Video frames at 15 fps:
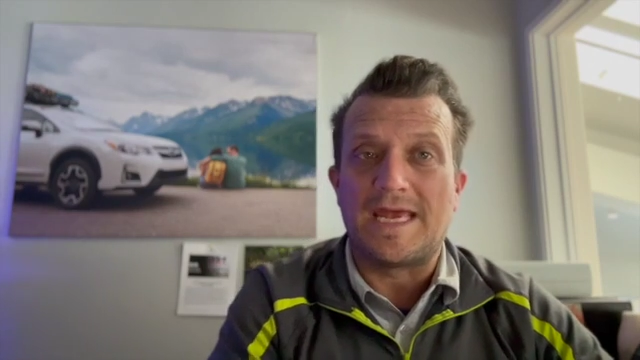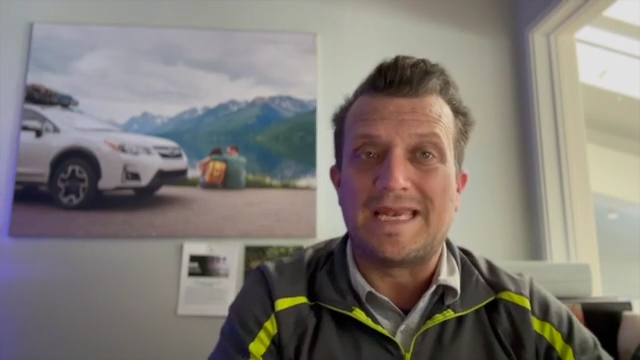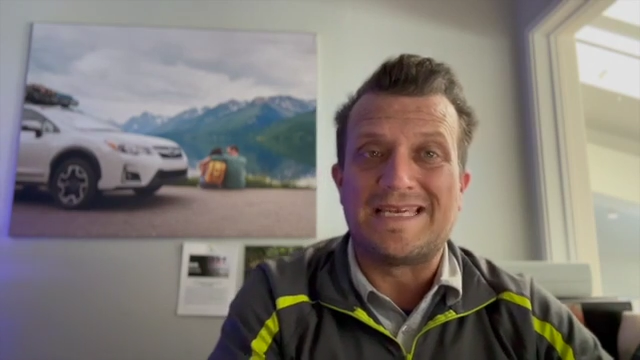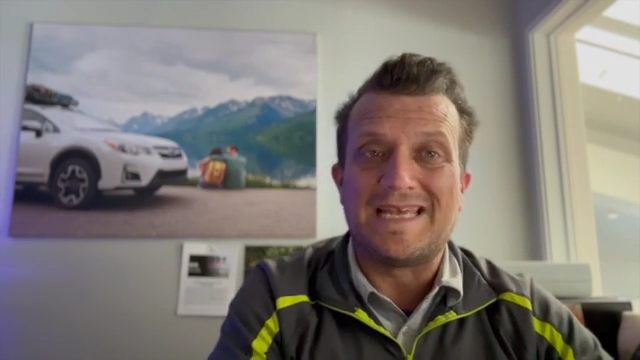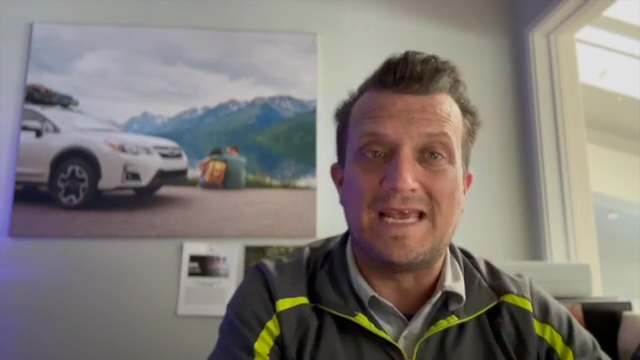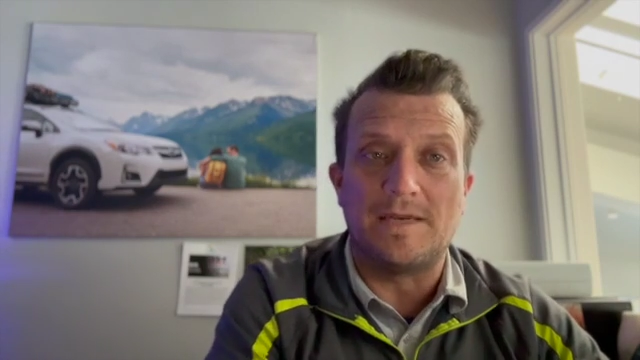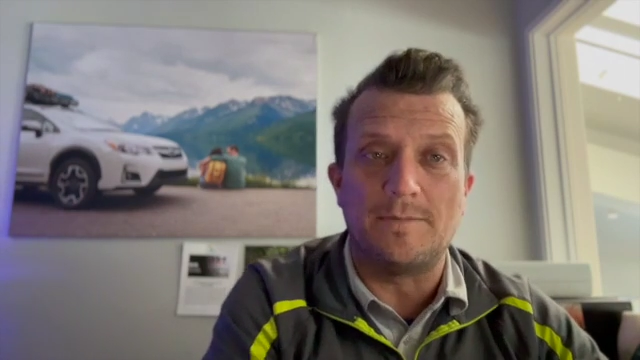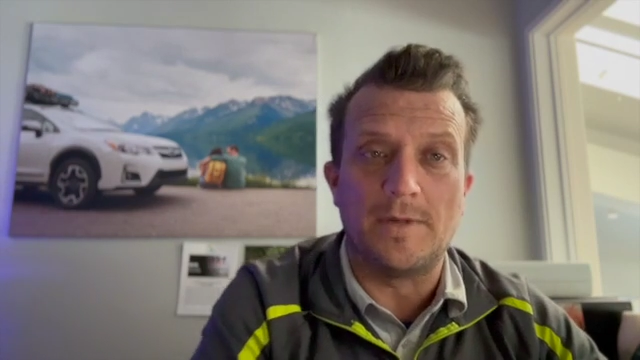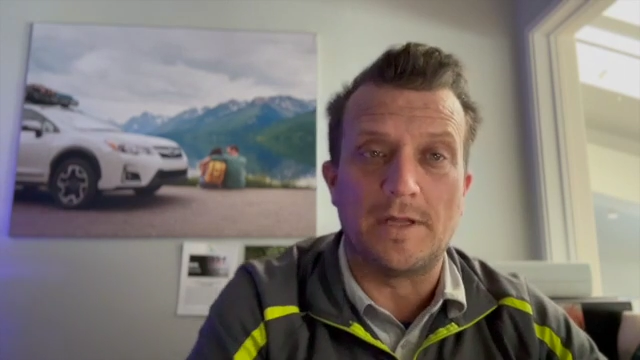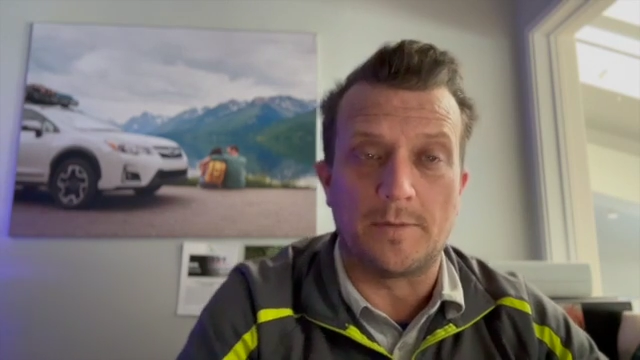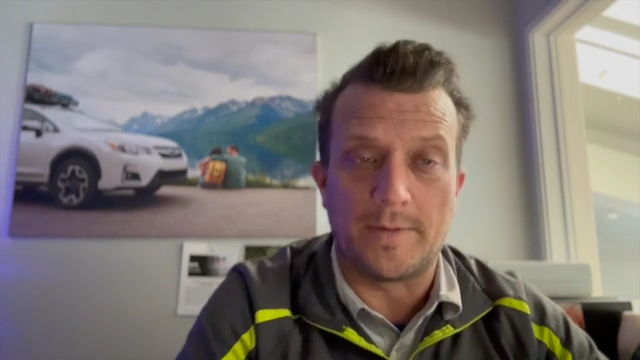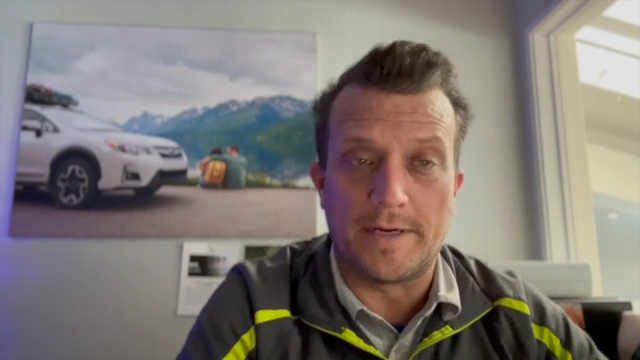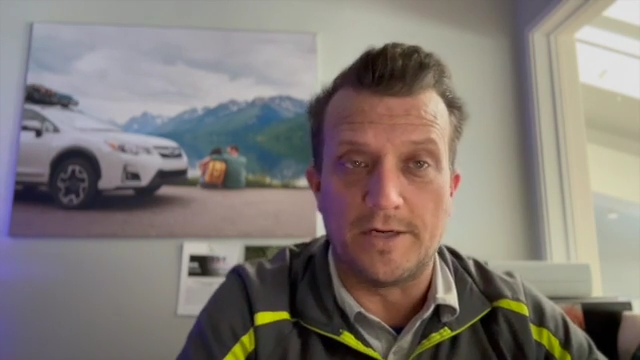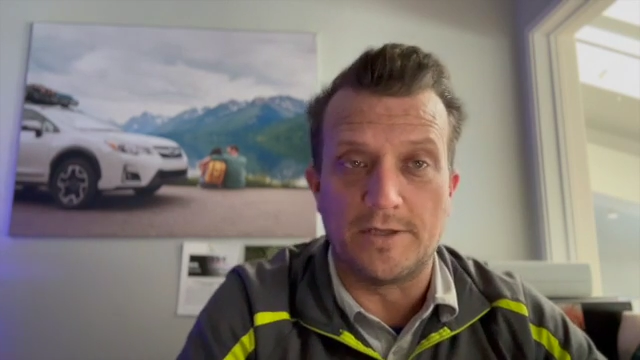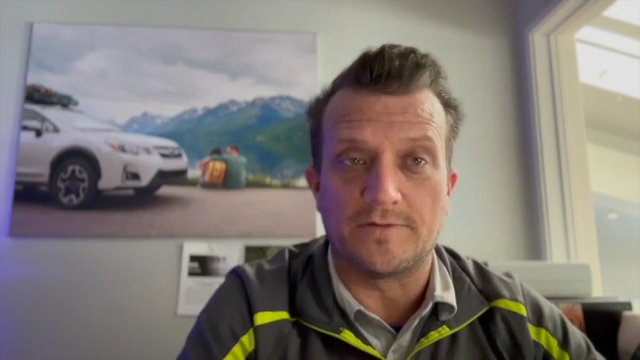10
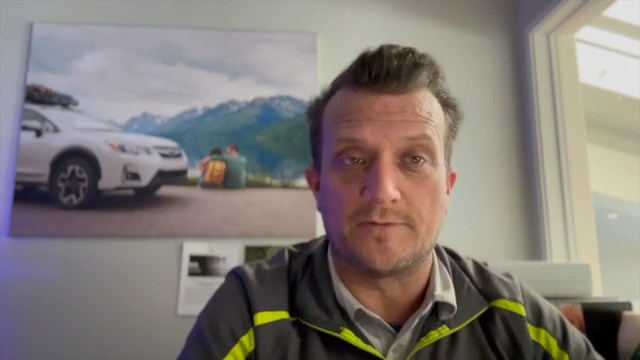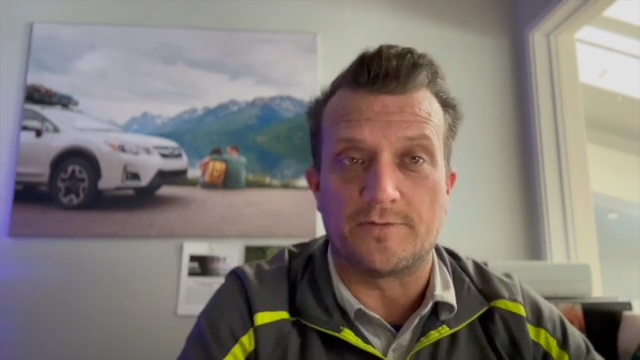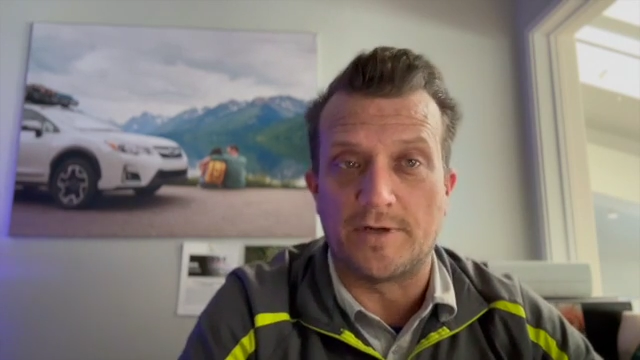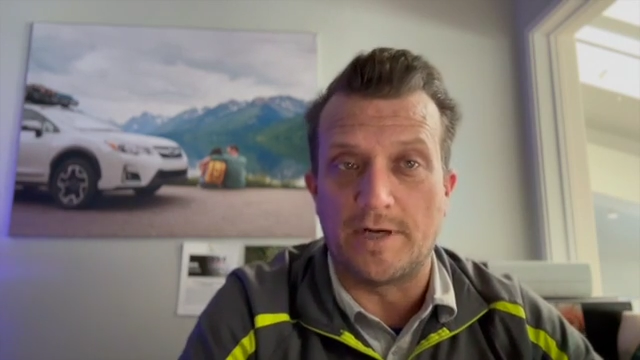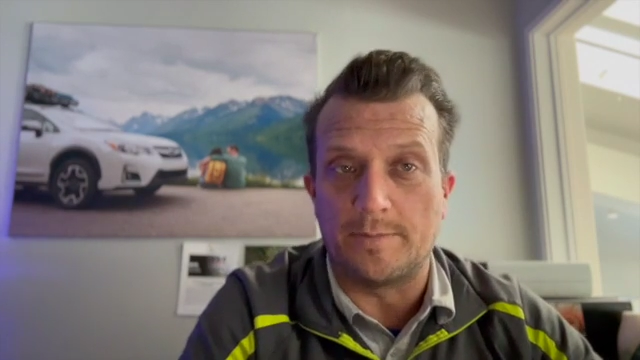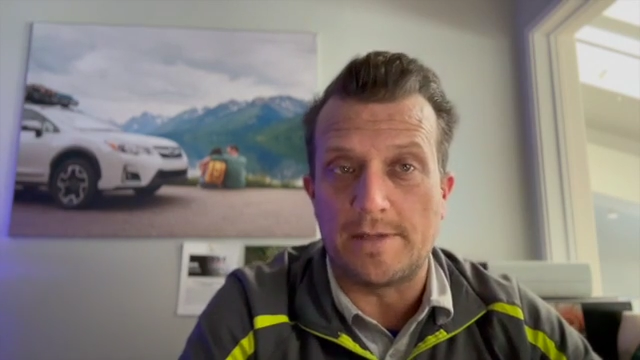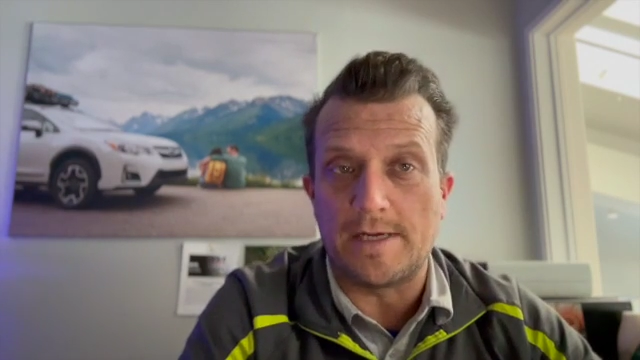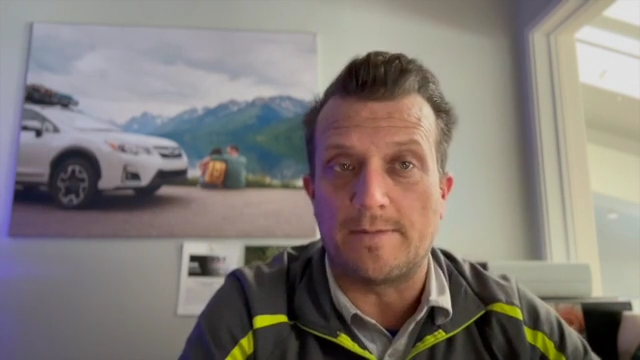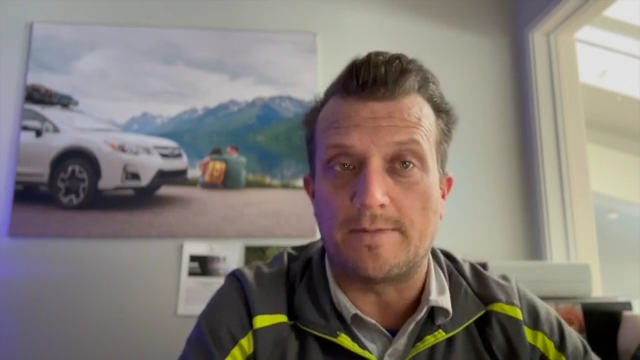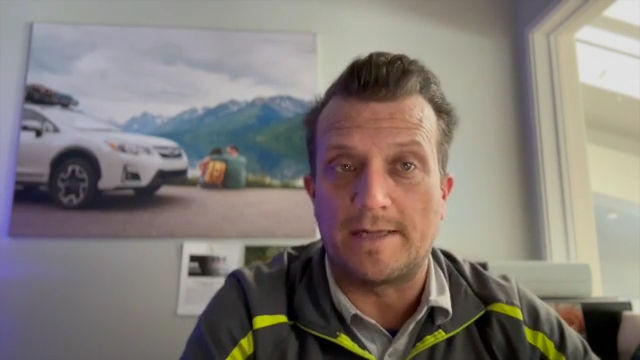millimeters of tread depth.